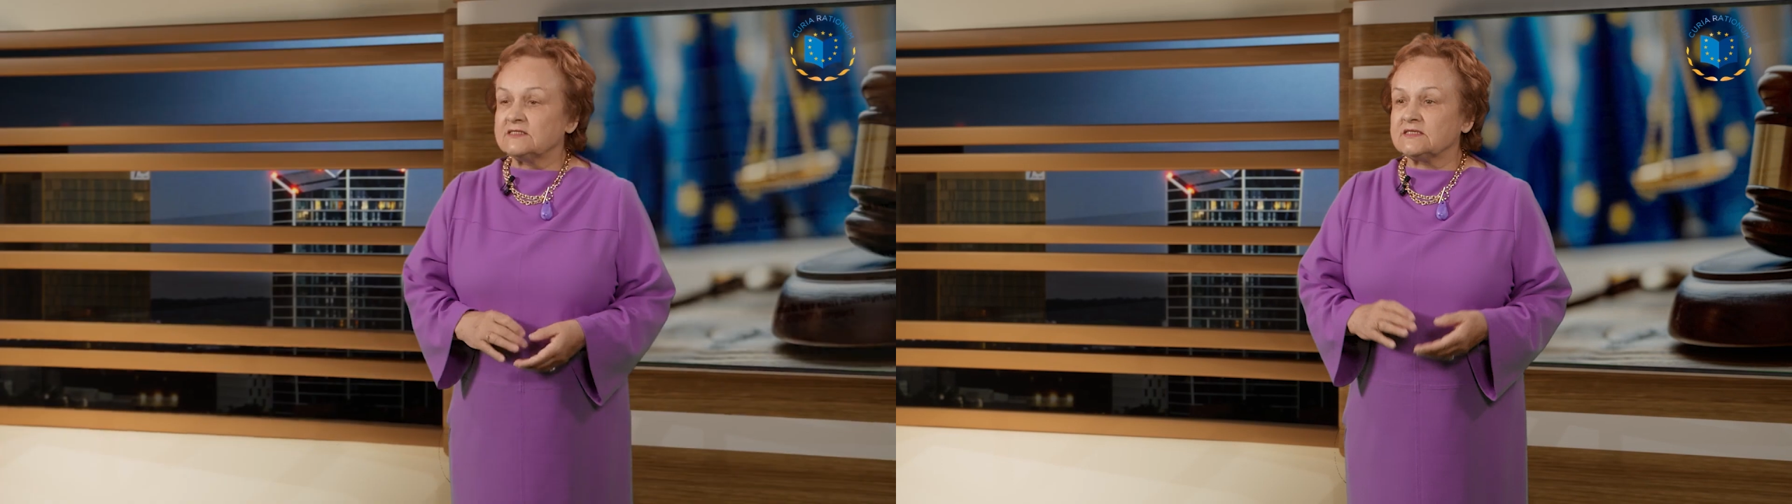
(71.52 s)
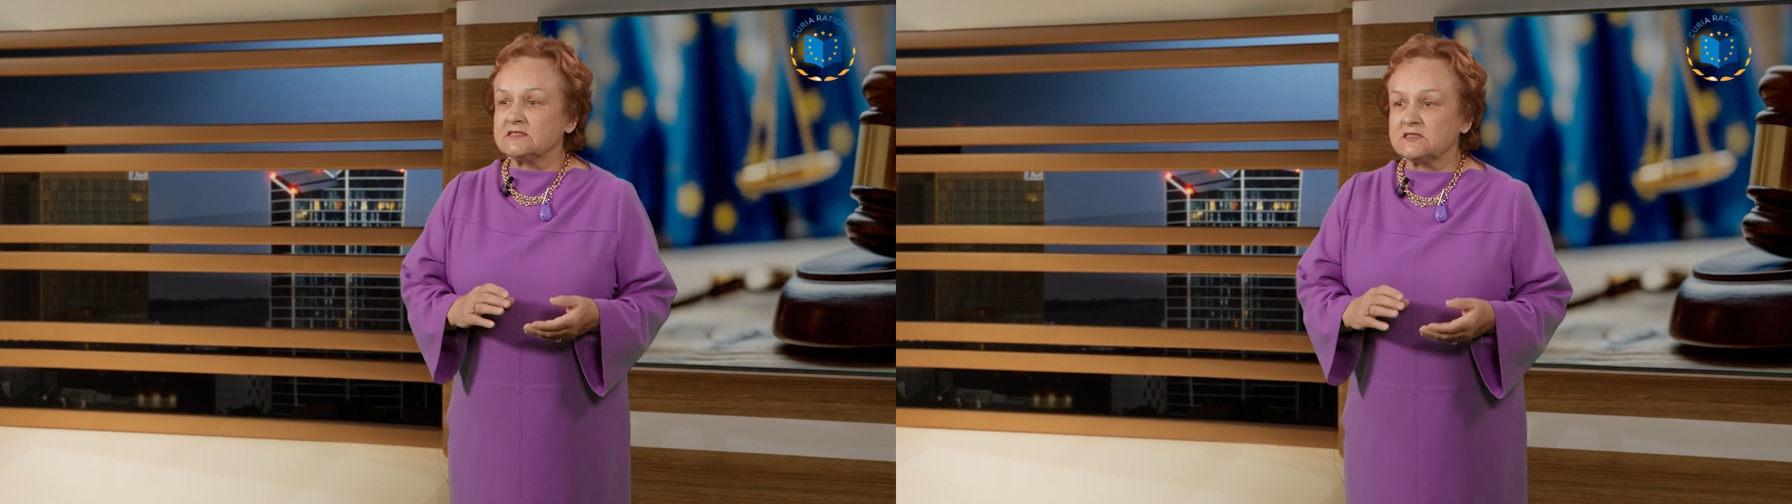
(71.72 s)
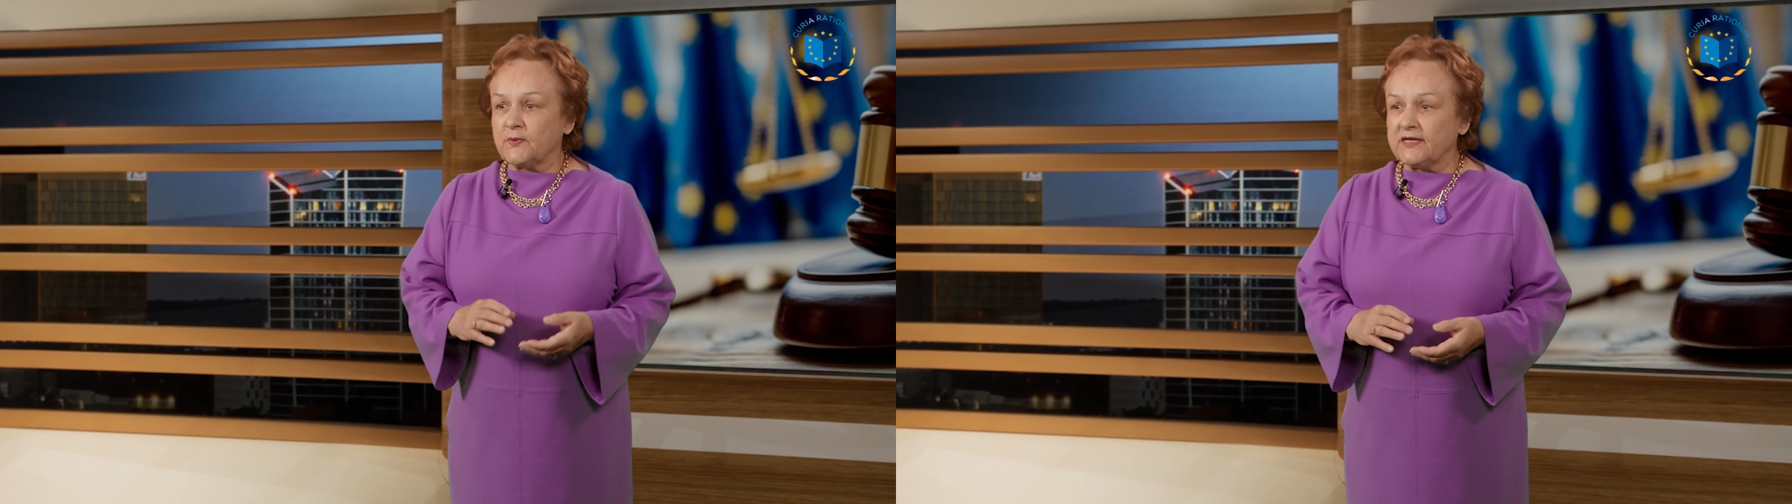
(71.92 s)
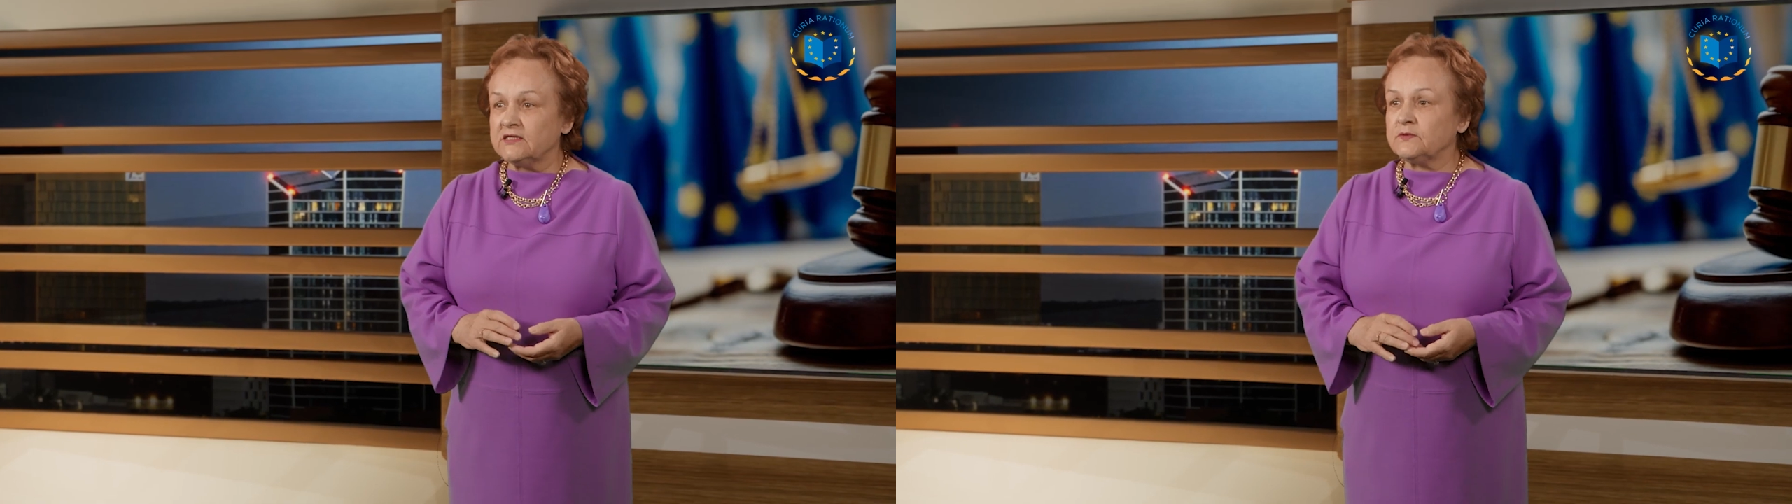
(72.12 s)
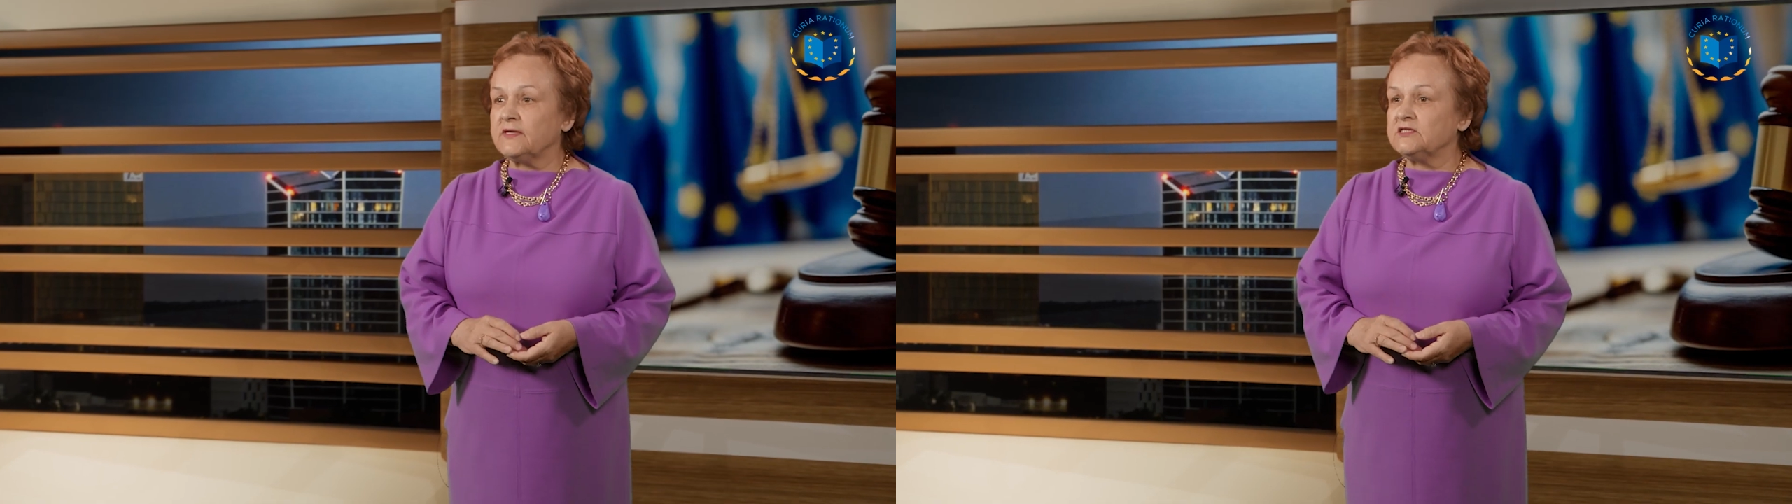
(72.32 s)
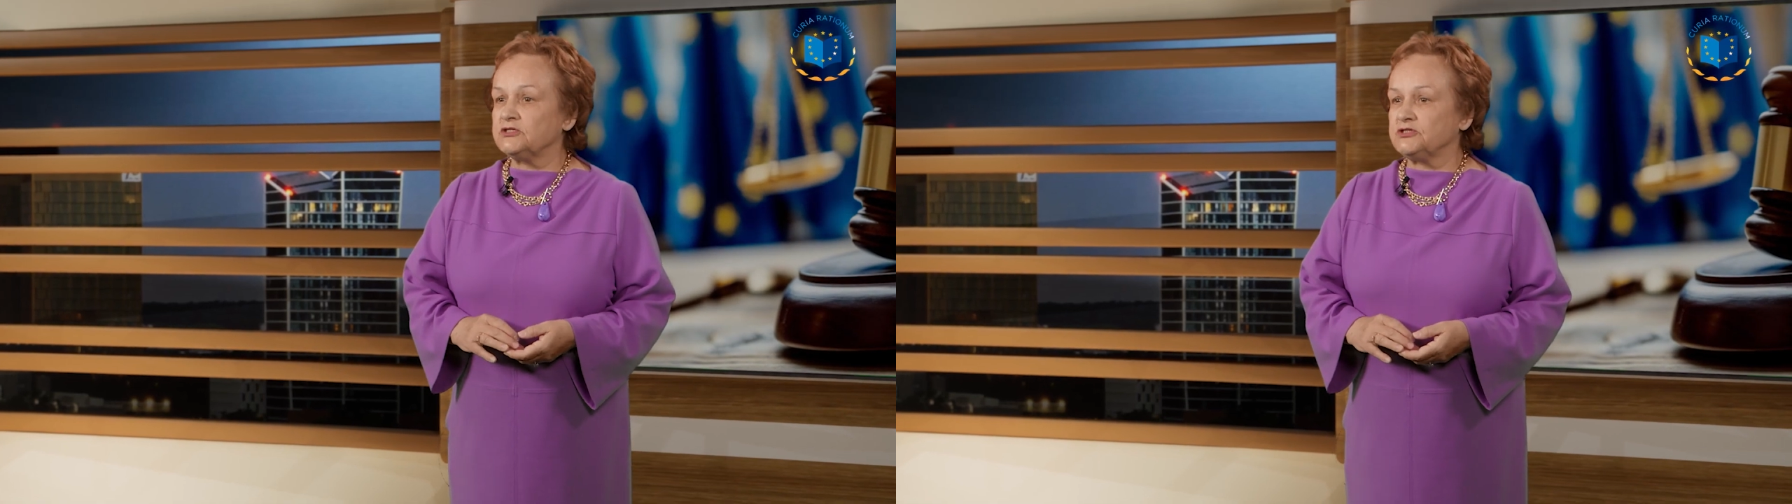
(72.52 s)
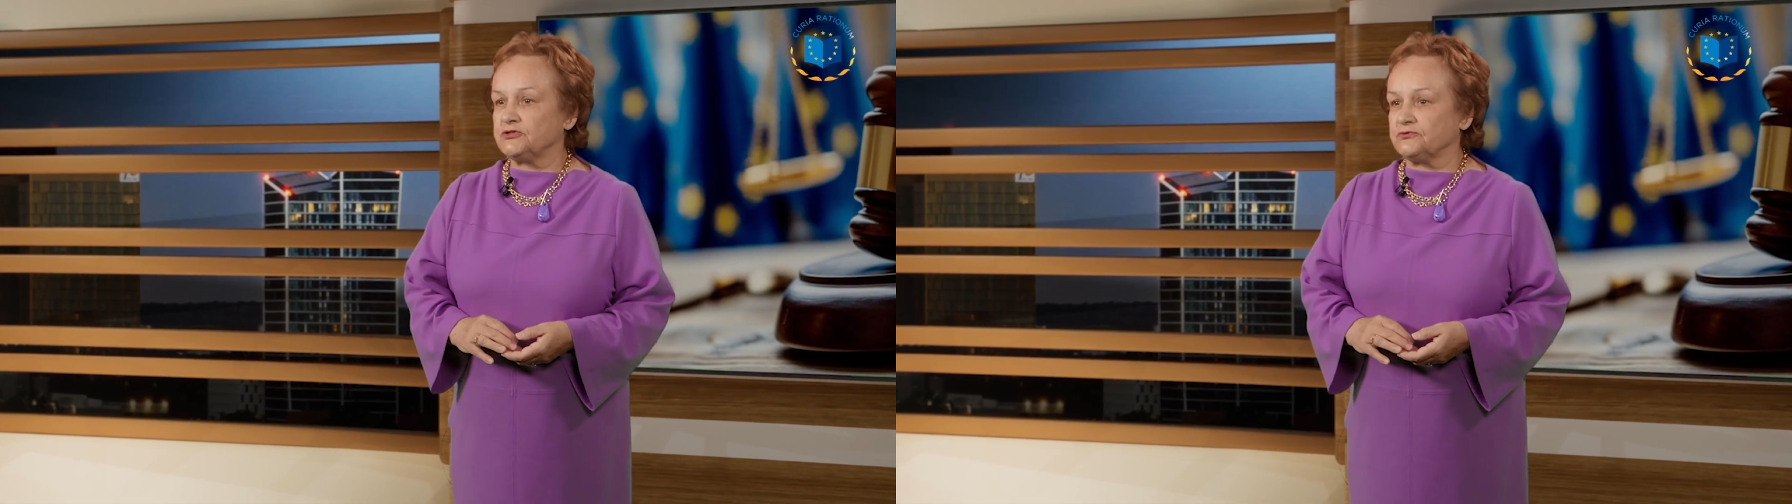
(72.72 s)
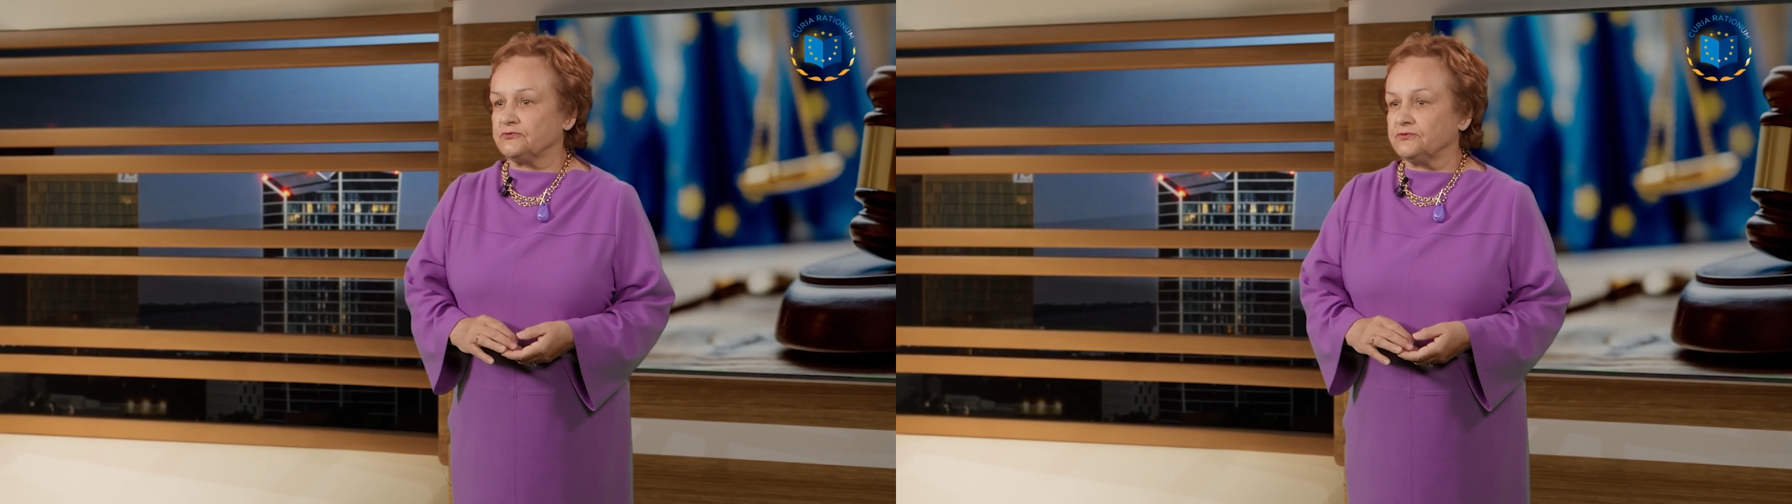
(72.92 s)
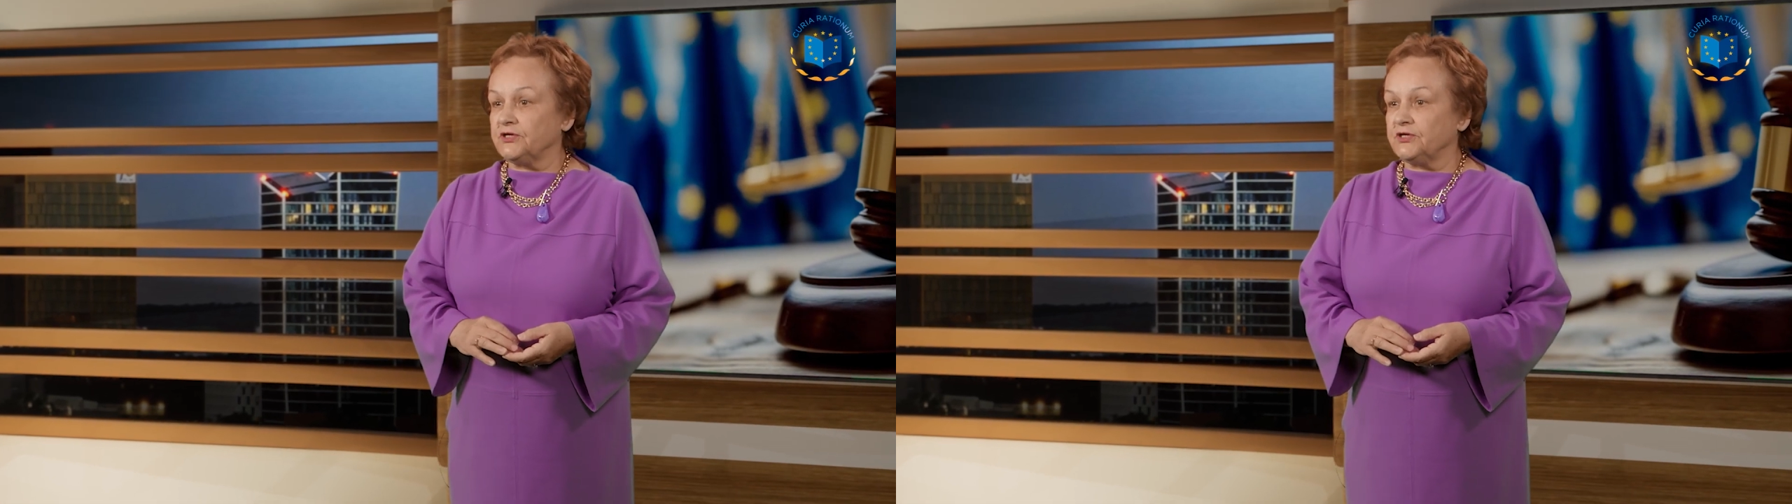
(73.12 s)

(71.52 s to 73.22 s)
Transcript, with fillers: Since 2022,